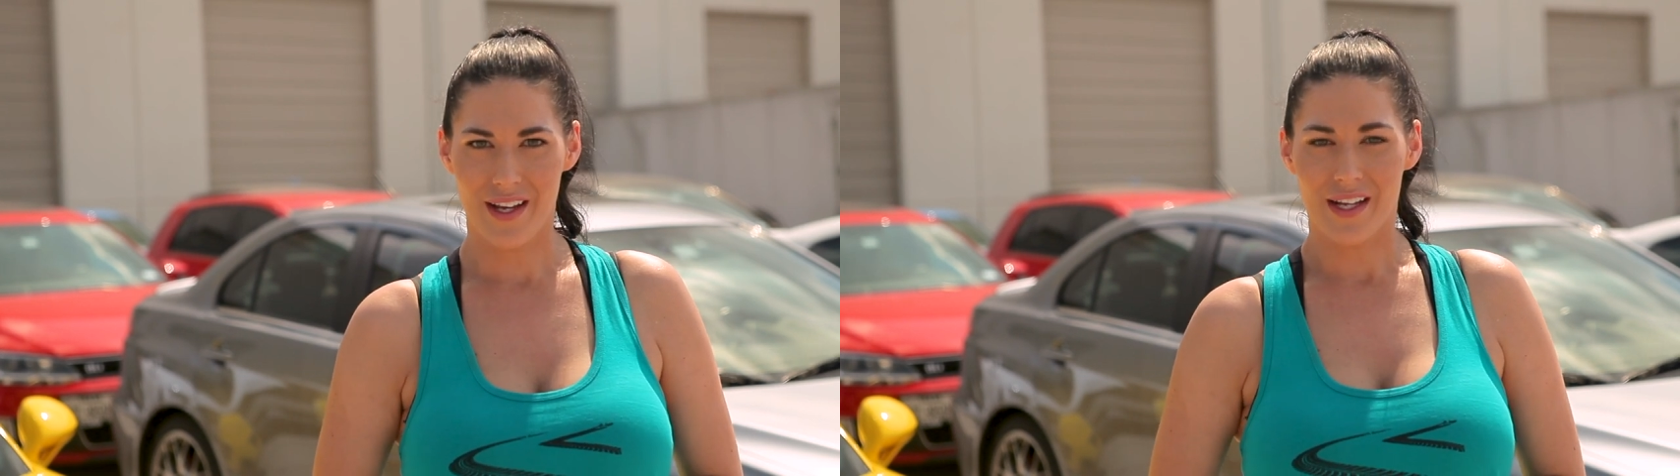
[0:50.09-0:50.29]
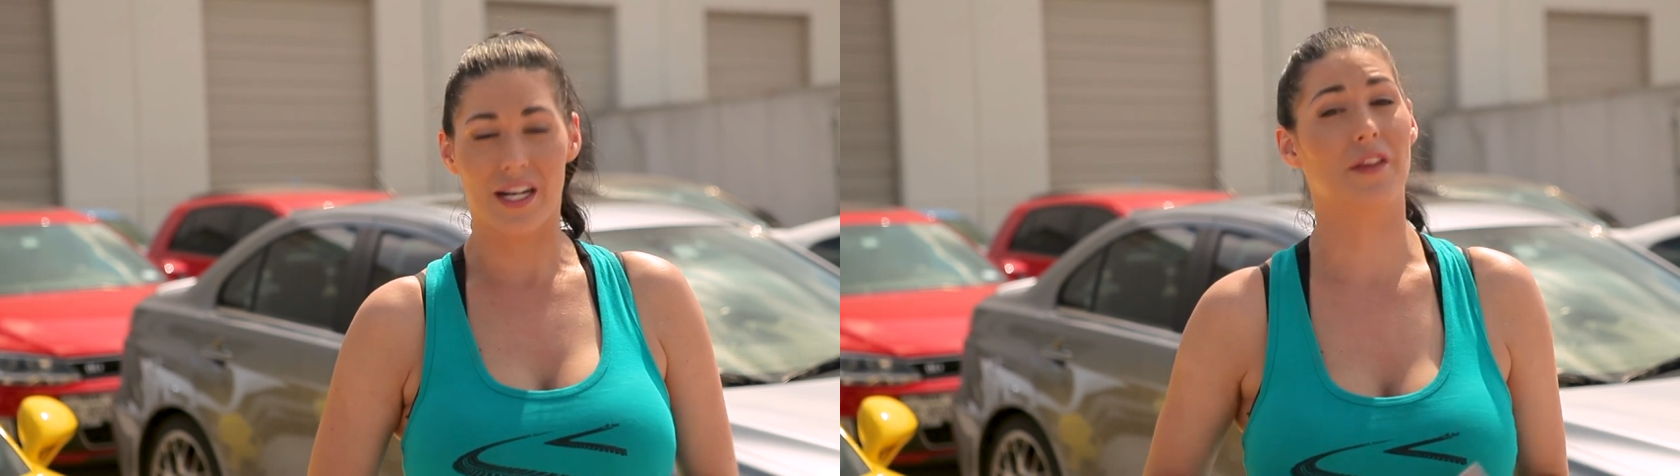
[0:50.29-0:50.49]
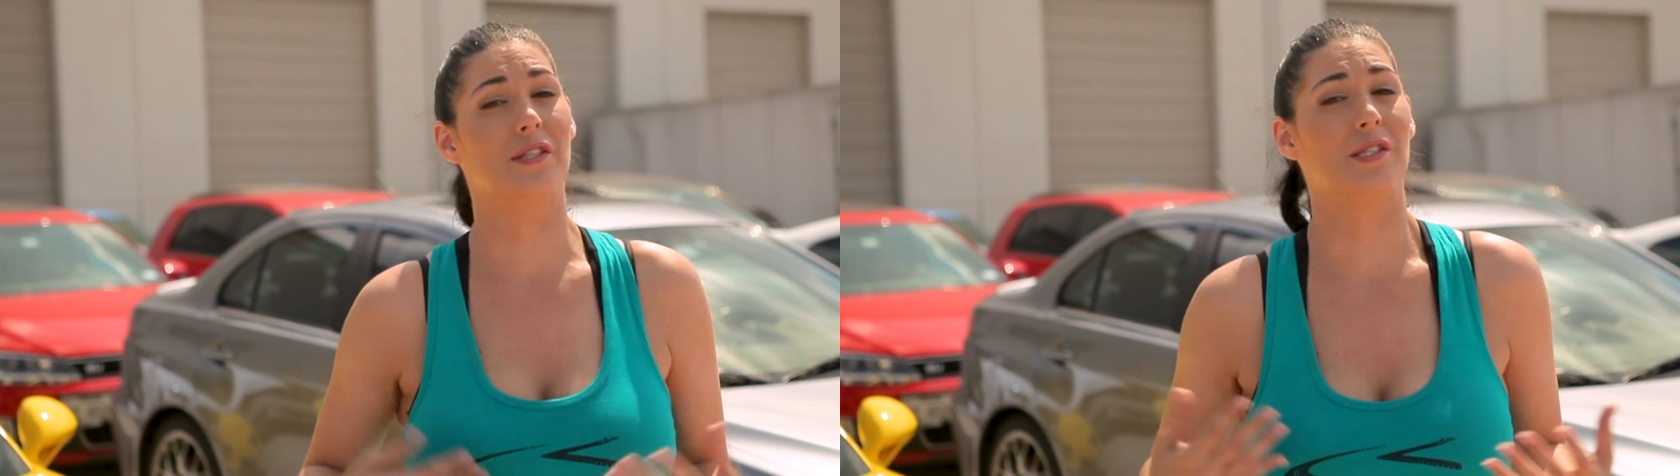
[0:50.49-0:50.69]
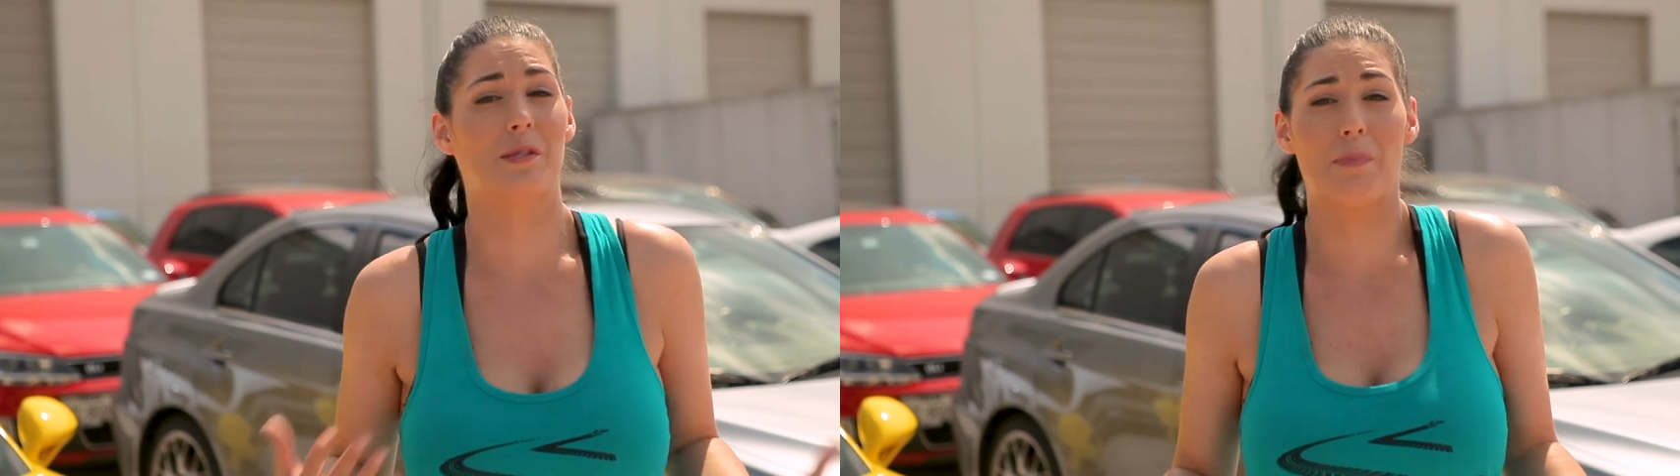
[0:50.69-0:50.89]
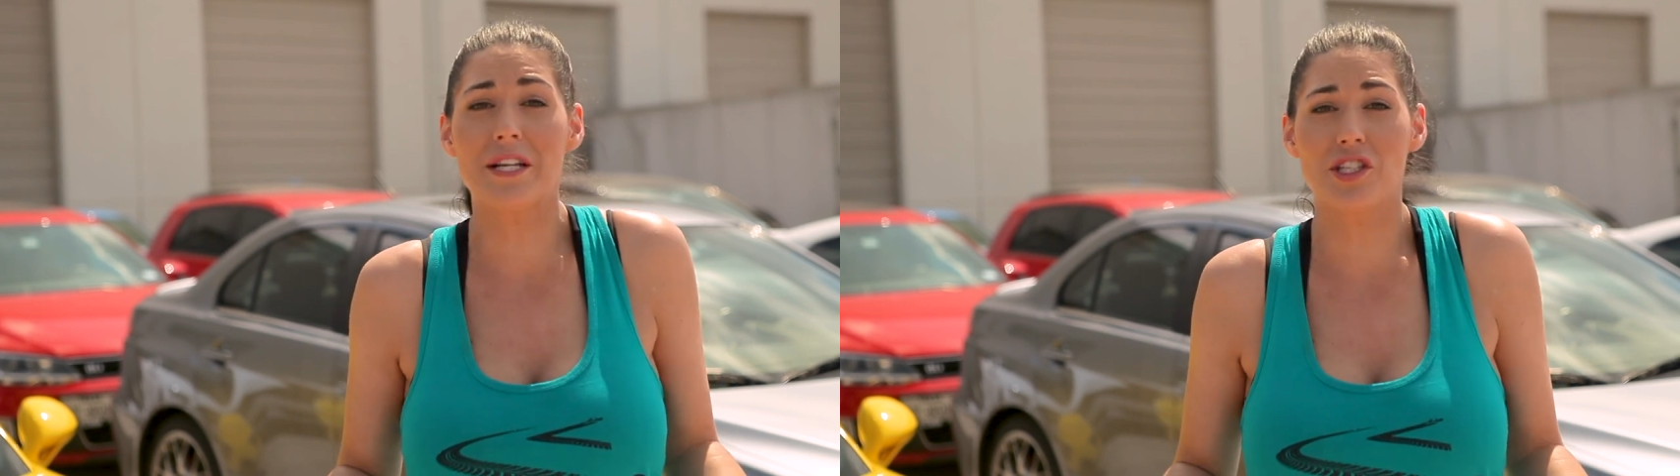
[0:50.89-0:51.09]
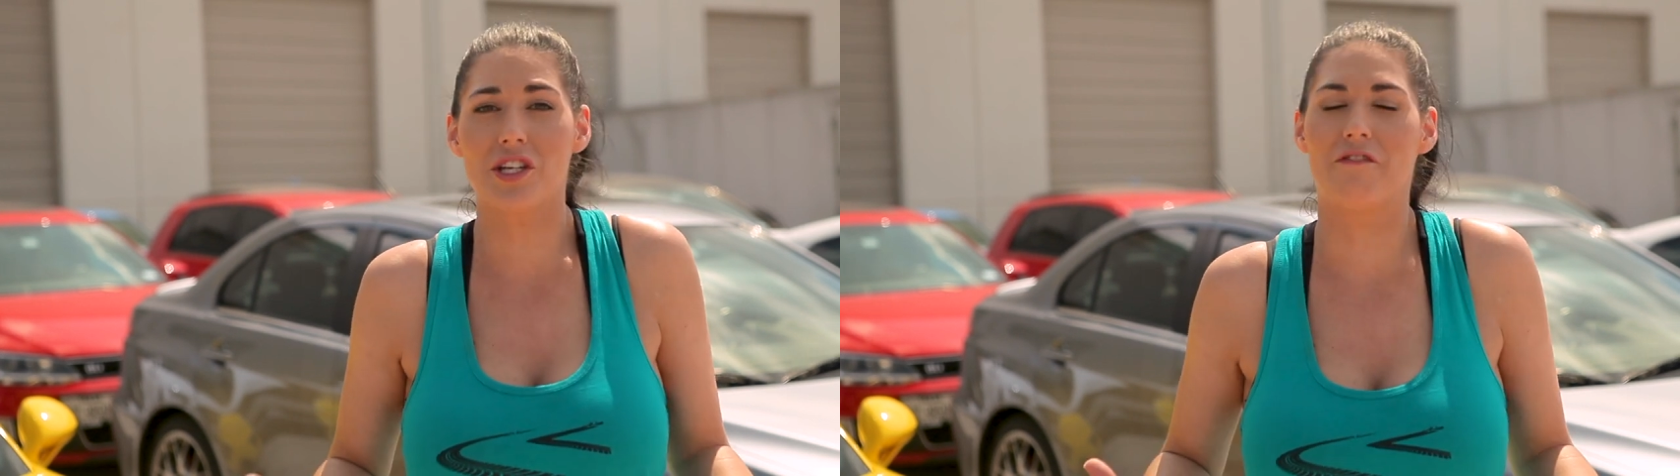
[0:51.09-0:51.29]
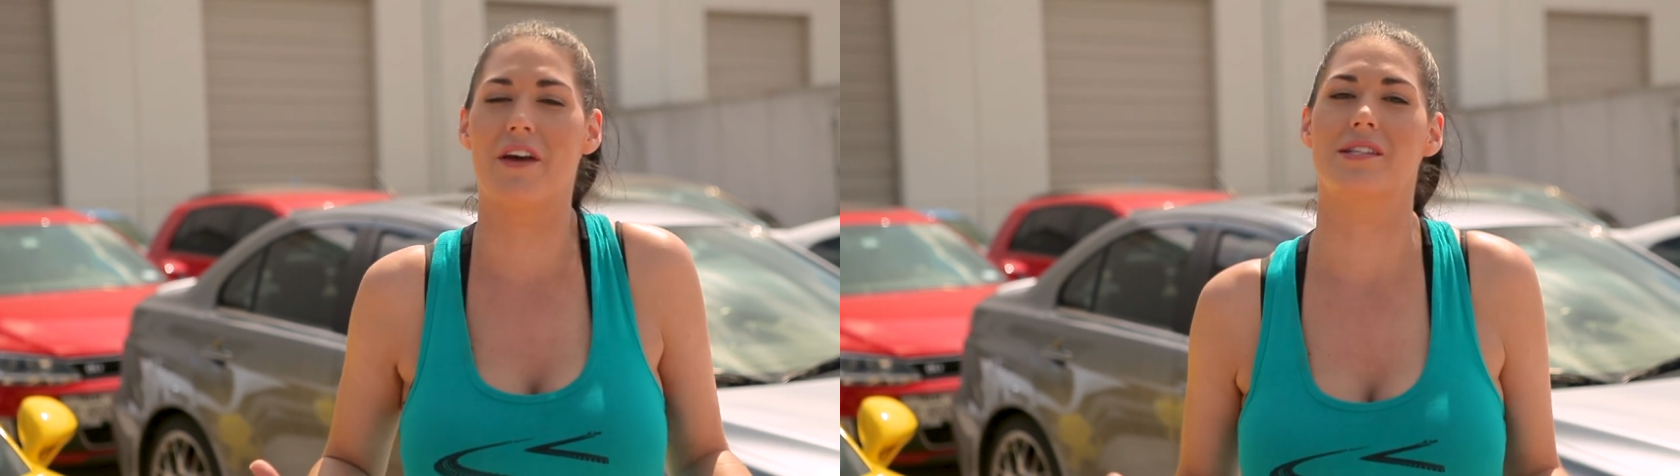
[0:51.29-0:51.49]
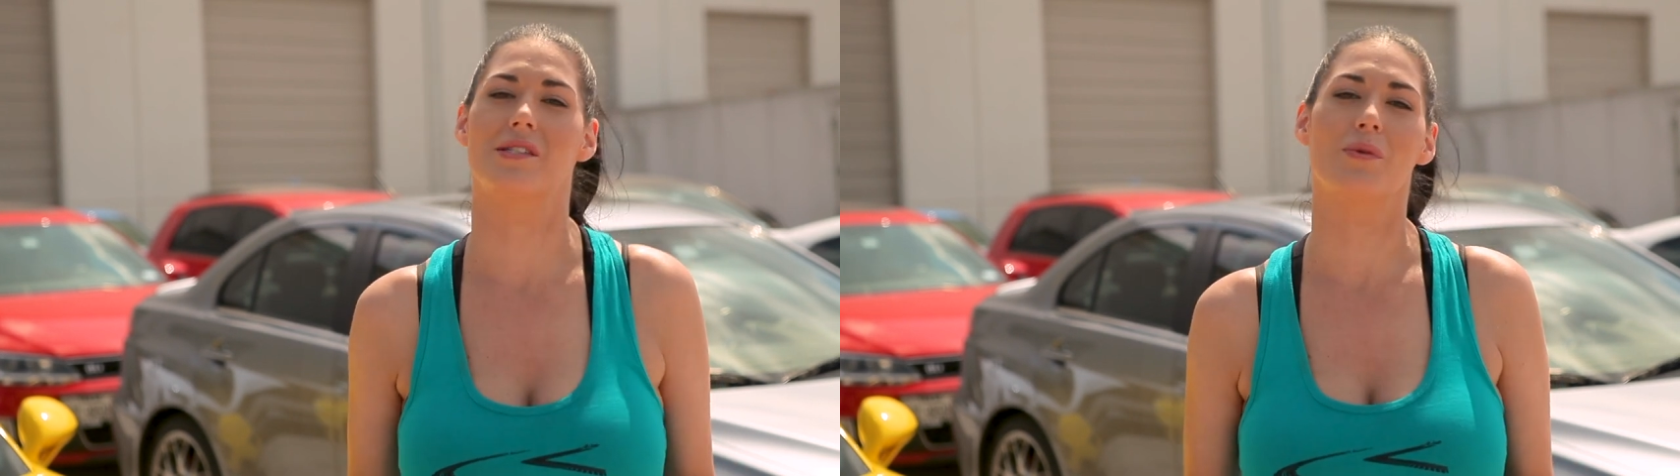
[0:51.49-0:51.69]
Now, the suspension
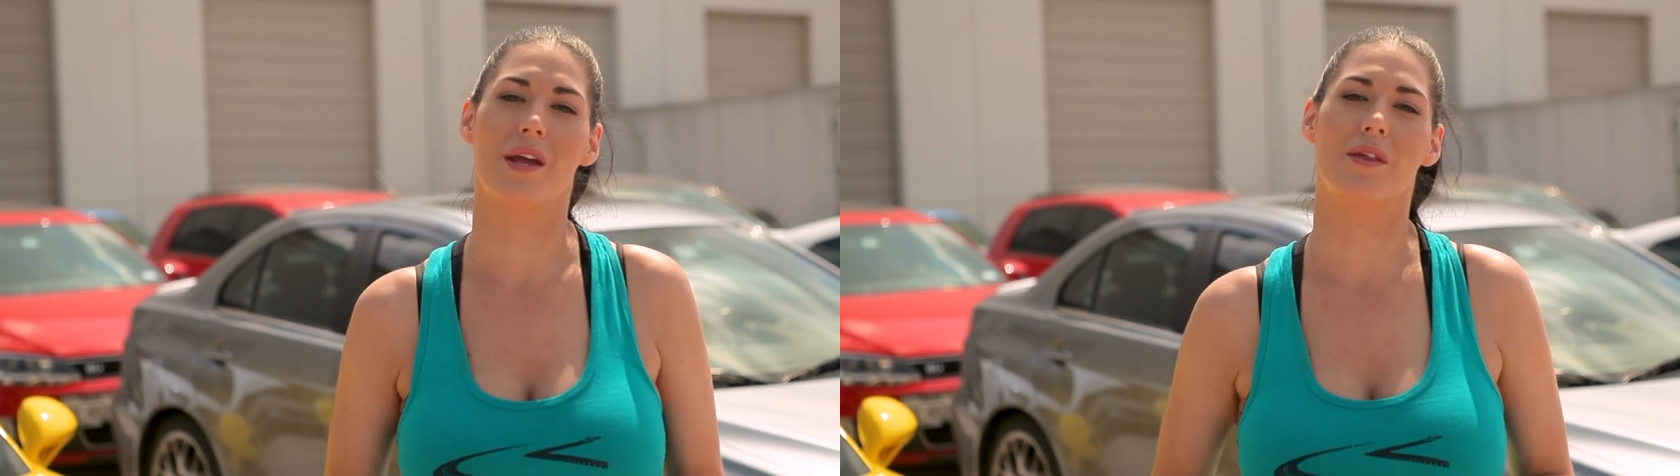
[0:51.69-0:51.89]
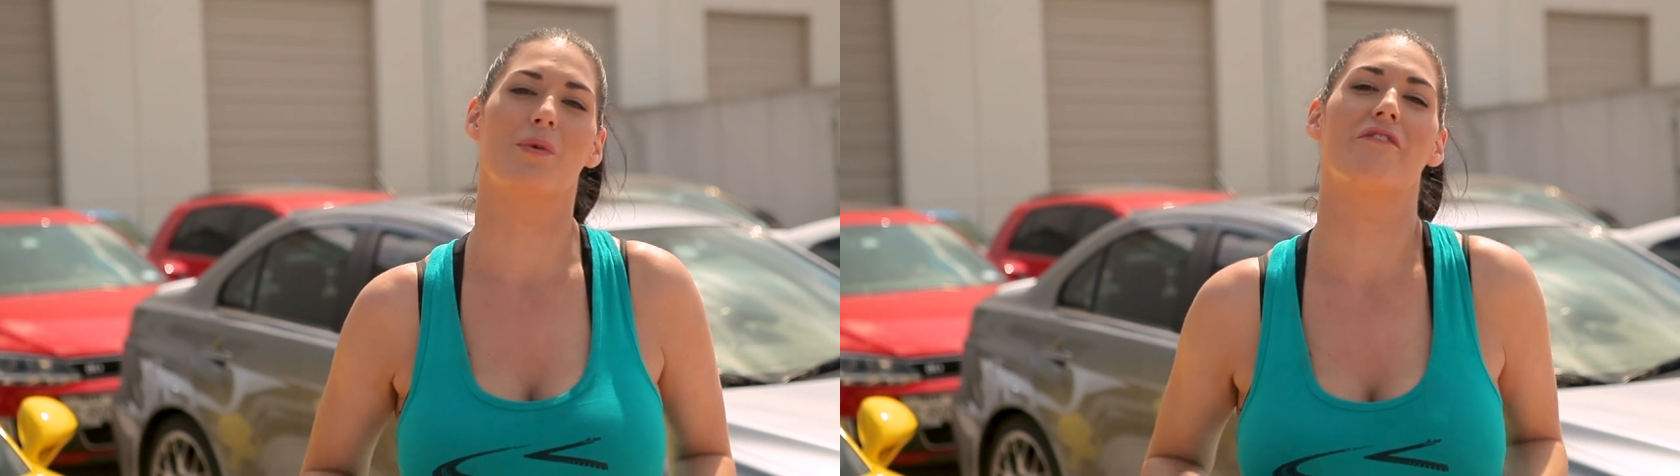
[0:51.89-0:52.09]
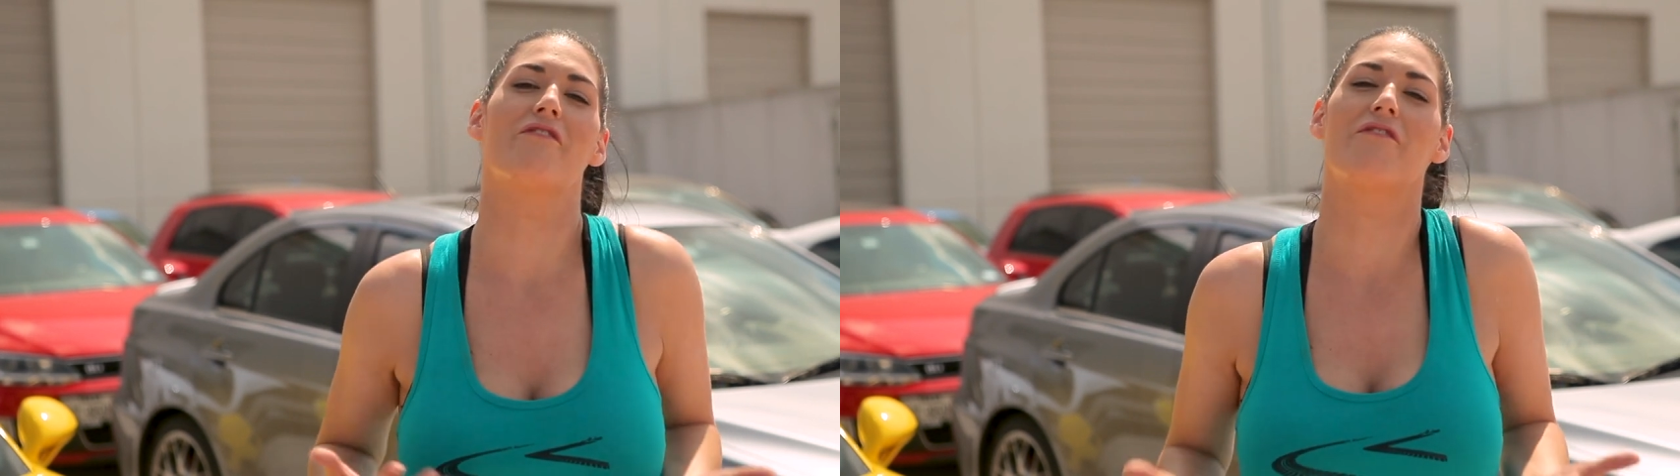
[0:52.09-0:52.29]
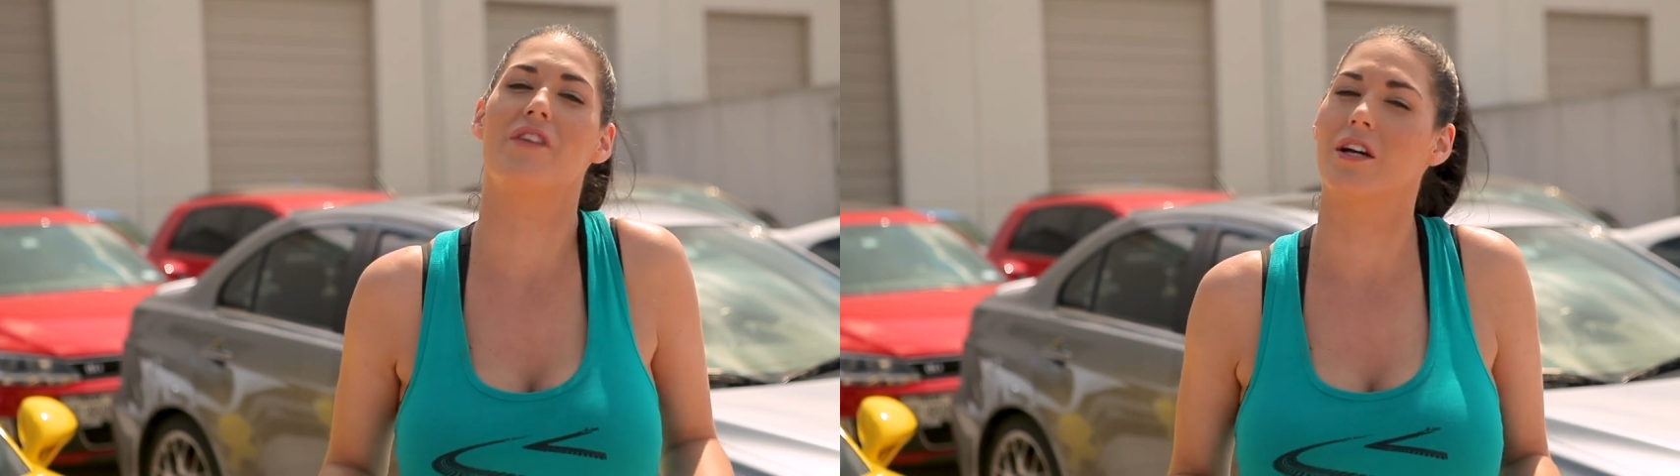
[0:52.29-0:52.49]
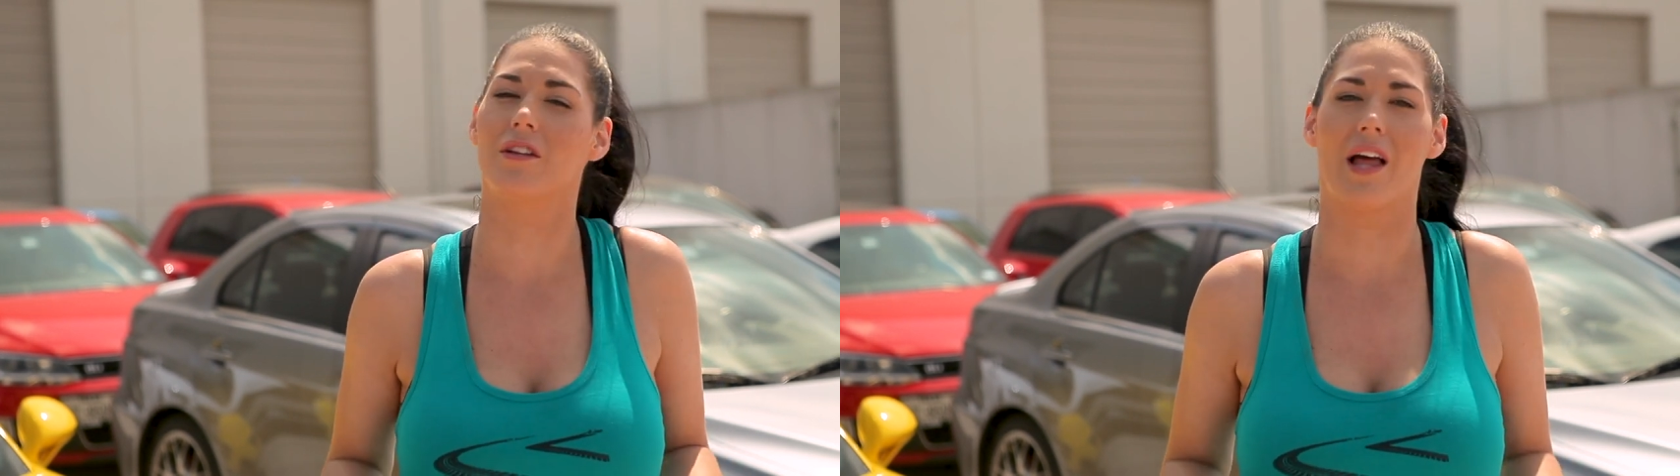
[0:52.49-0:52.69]
affects the way that we feel